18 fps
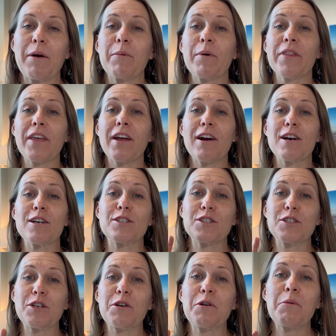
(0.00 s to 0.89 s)
Well, there are
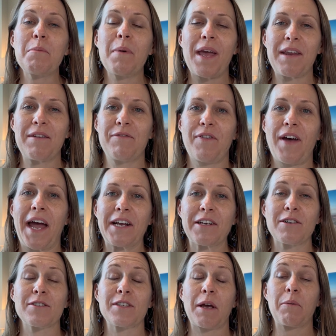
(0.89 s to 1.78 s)
two main
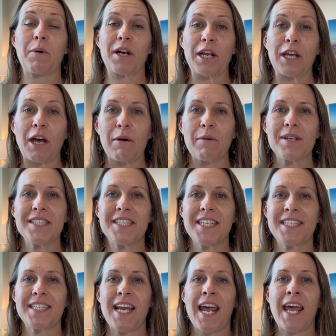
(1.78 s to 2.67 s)
factors I want to go in
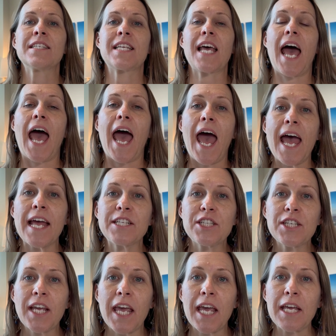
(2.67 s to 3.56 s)
today to
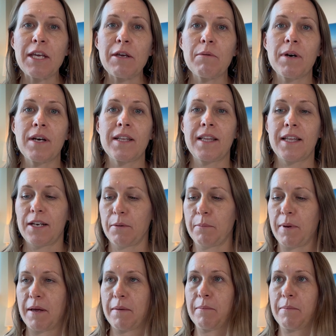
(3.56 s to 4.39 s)
educate you a little bit